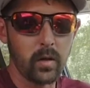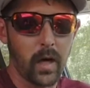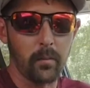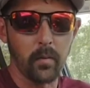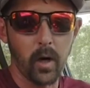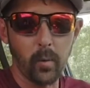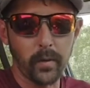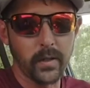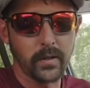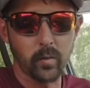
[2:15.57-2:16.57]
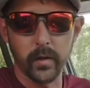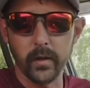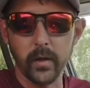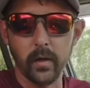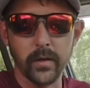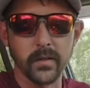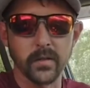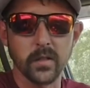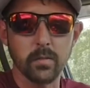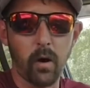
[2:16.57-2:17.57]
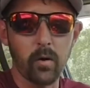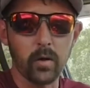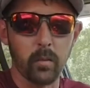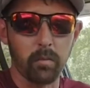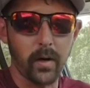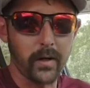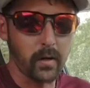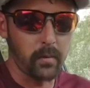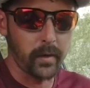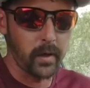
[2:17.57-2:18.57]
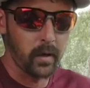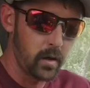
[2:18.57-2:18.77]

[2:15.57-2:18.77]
I'm hoping this one, you know, doesn't smoke or break on me.